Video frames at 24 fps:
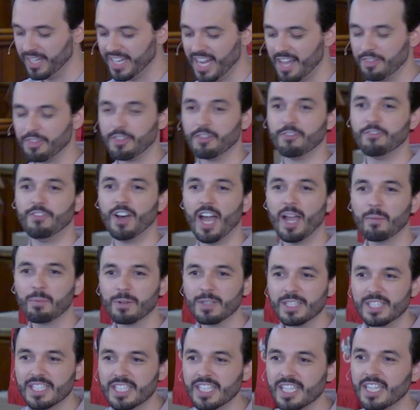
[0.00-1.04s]
out the
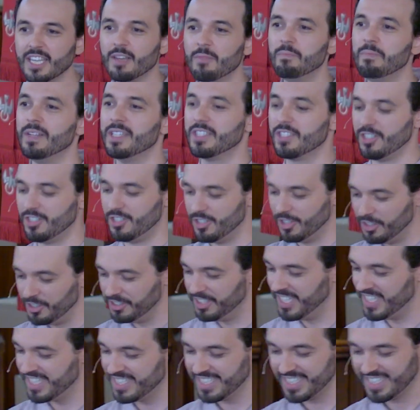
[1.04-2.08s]
vibrancy amidst
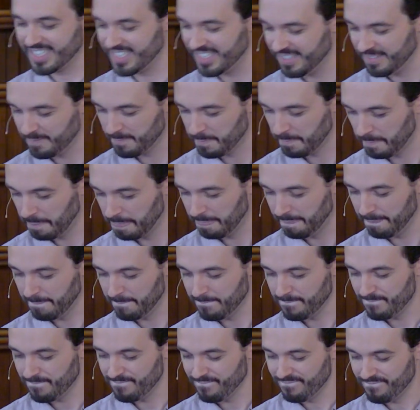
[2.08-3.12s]
dullness.
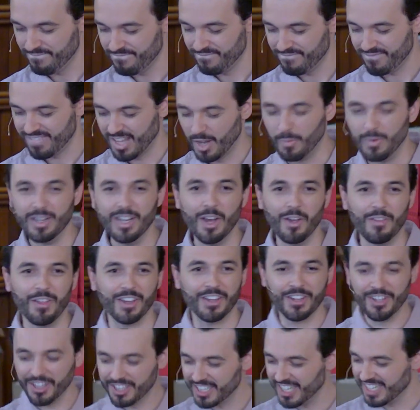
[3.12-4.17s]
And we know
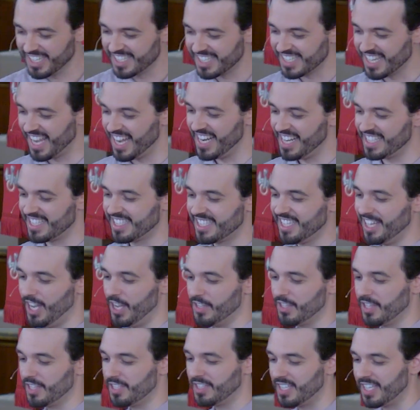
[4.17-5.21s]
that cooking science
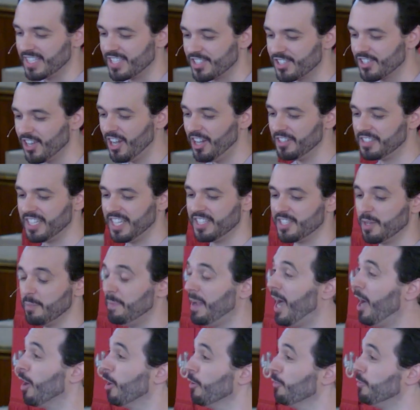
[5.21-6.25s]
tells us that salt is a
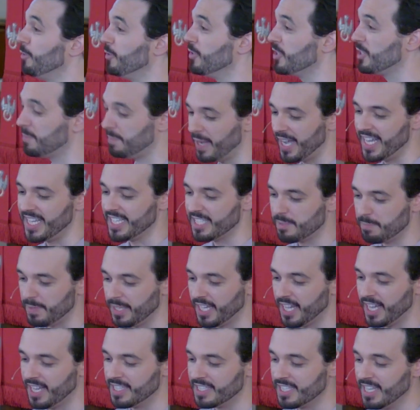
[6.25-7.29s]
powerful spice
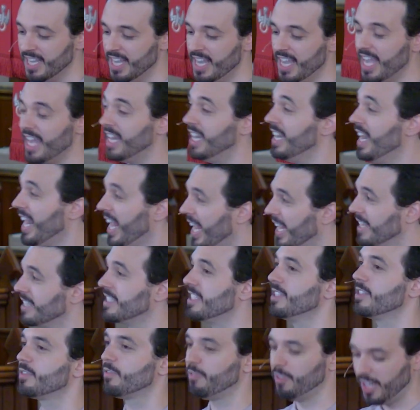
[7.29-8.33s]
because it
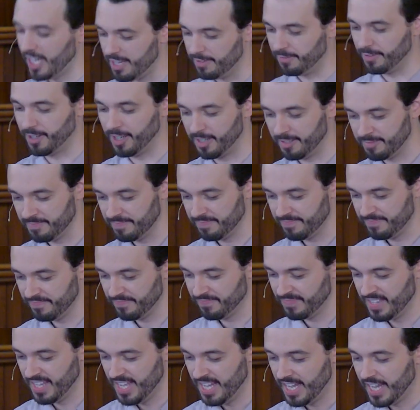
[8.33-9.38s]
enhances flavor.
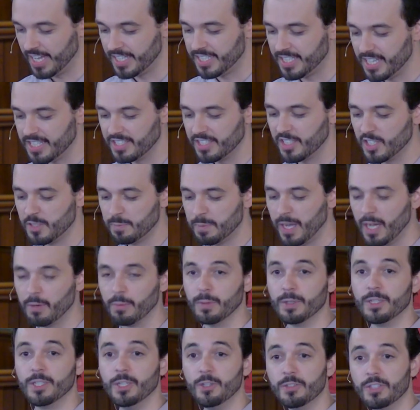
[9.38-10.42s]
It does this by
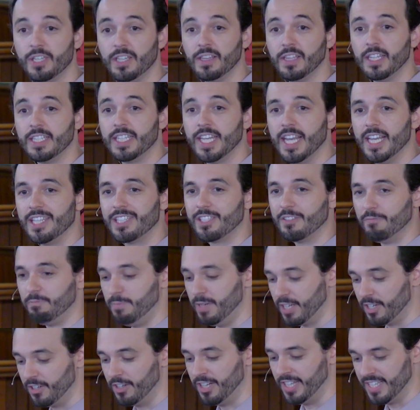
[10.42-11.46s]
reducing the taste of
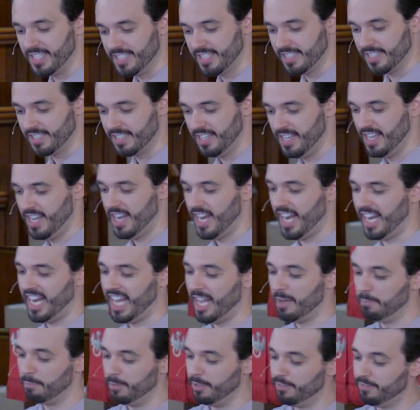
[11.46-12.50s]
bitterness and
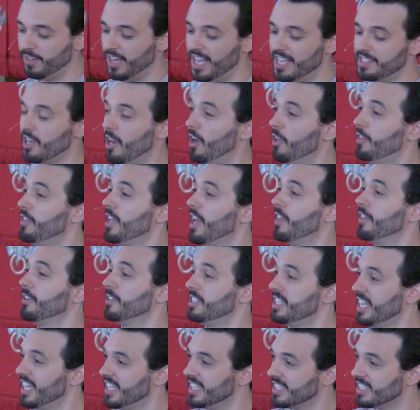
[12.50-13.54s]
amplifies all the other
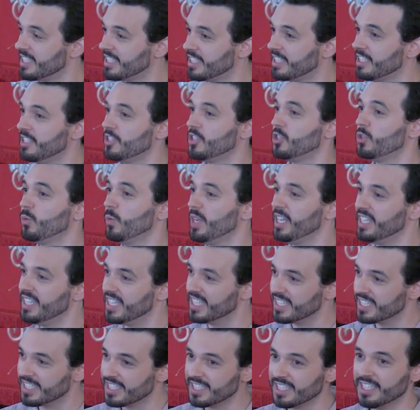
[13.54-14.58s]
tastes,
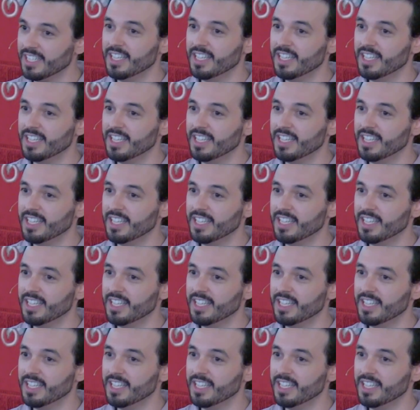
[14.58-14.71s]
sweetness,